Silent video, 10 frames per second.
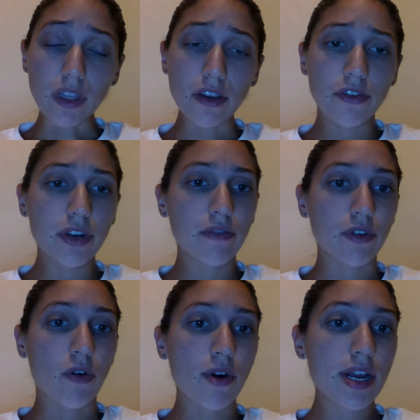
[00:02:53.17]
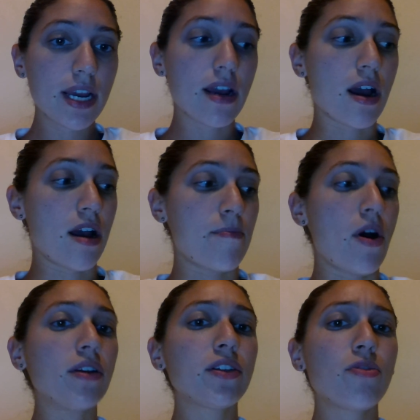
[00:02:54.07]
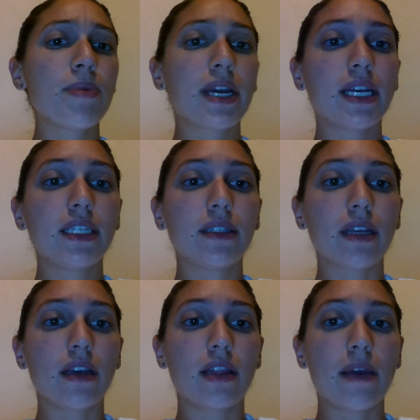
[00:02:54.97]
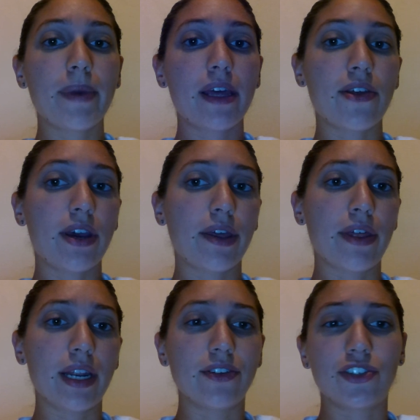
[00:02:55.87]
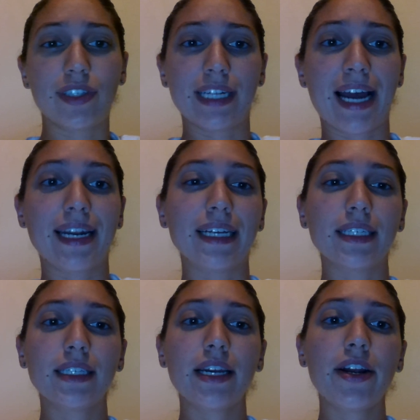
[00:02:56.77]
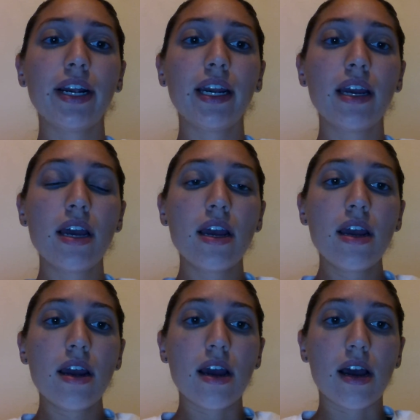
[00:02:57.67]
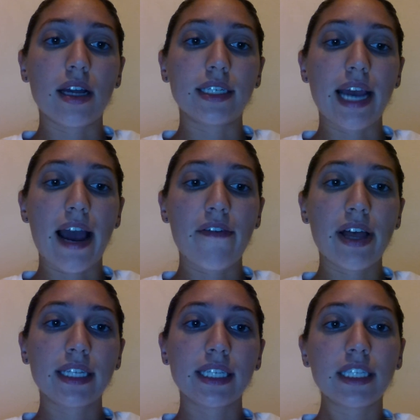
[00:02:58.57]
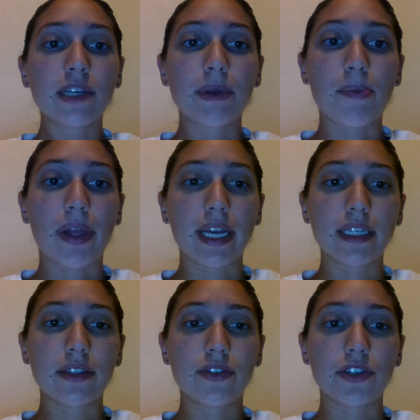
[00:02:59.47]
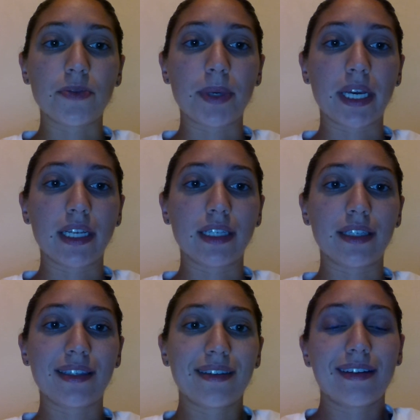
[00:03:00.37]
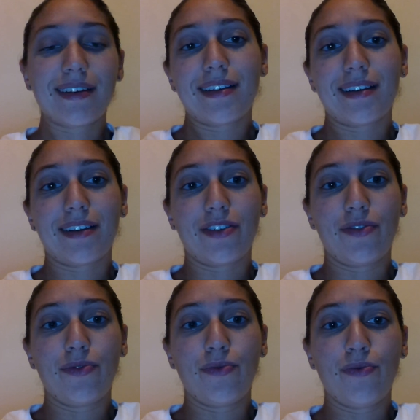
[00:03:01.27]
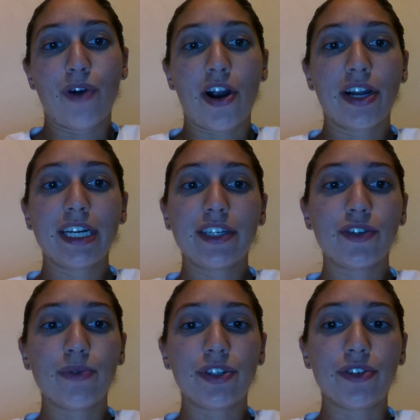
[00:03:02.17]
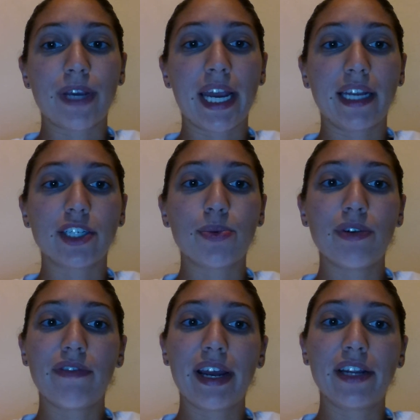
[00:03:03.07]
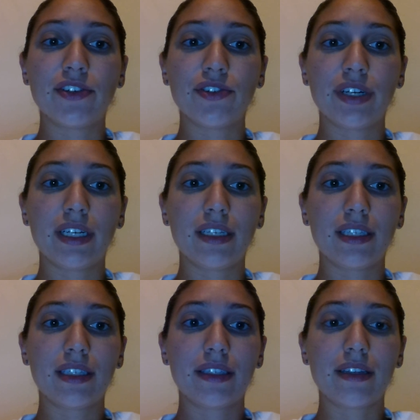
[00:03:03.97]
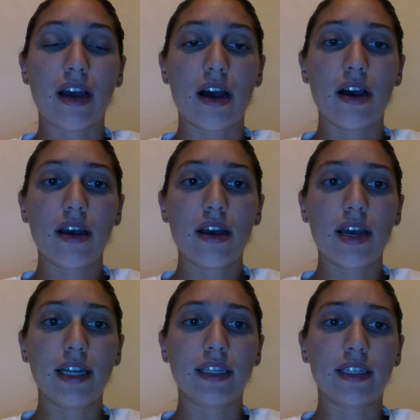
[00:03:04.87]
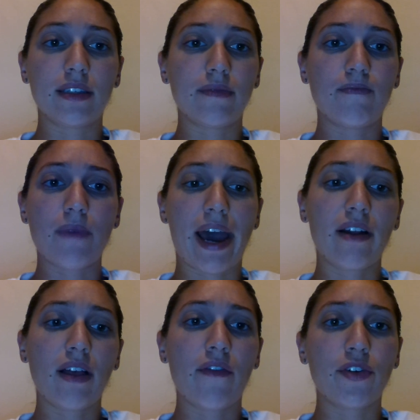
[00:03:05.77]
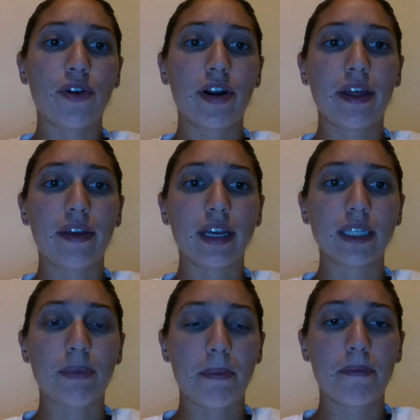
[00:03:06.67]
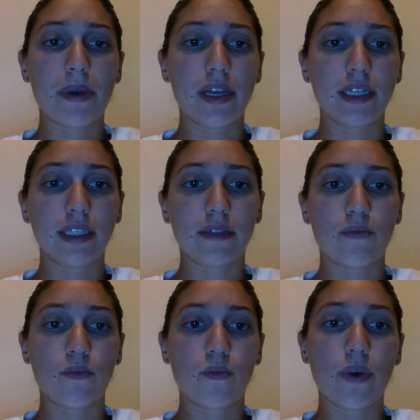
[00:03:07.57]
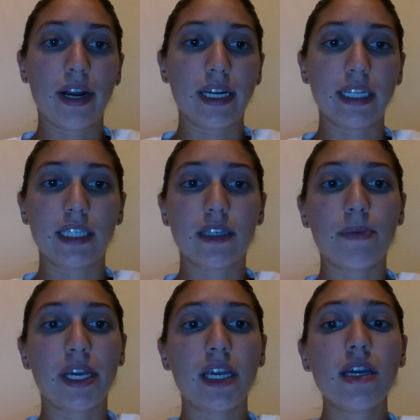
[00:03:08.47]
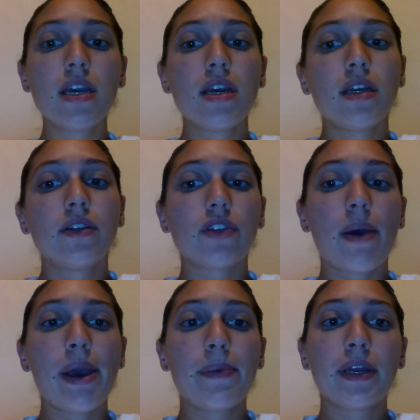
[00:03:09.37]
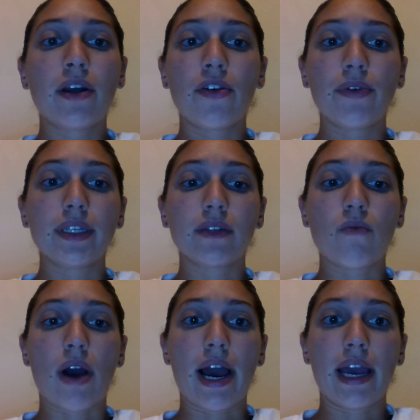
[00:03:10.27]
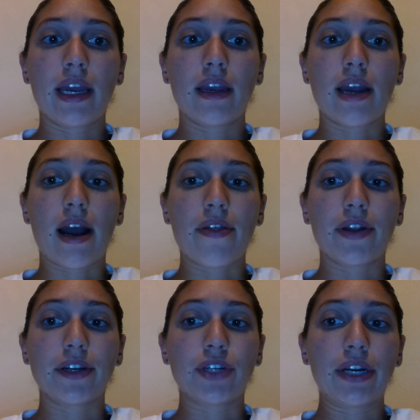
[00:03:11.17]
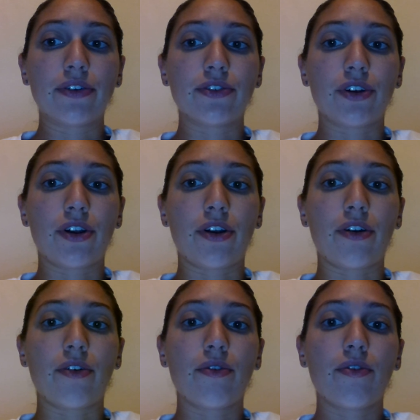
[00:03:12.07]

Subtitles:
you didn't record it. Also because they may think that it's just not necessary to have that system in place, just because you already do what you can to prevent injuries. It's at a level you already think is where it needs to be. So that might be another reason why athletic trainers are